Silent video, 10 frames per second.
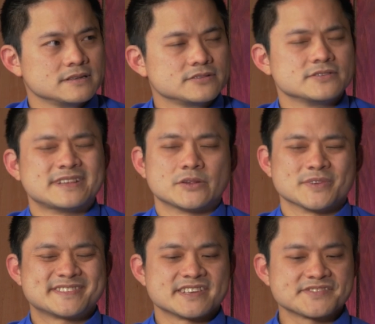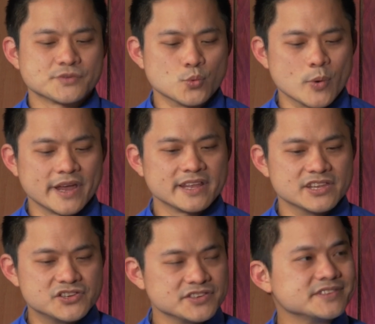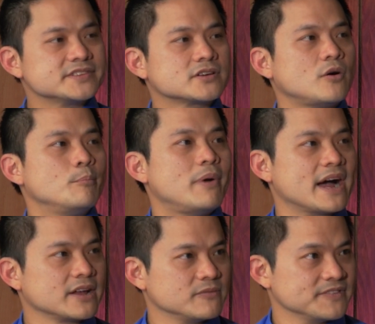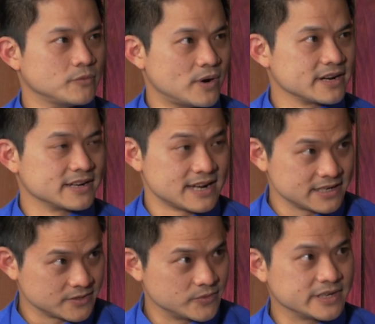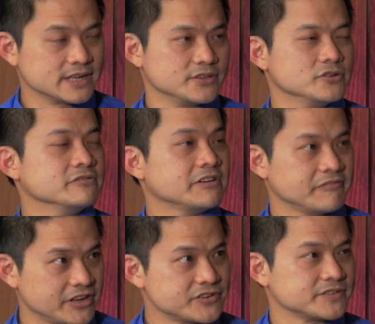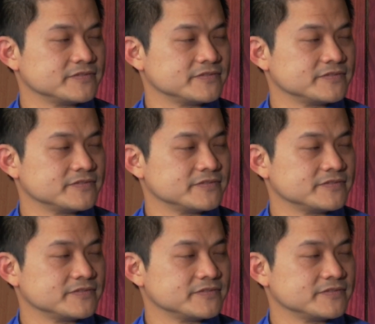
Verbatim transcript: So, in other words, just the way the genes combine with one another, we get a new variation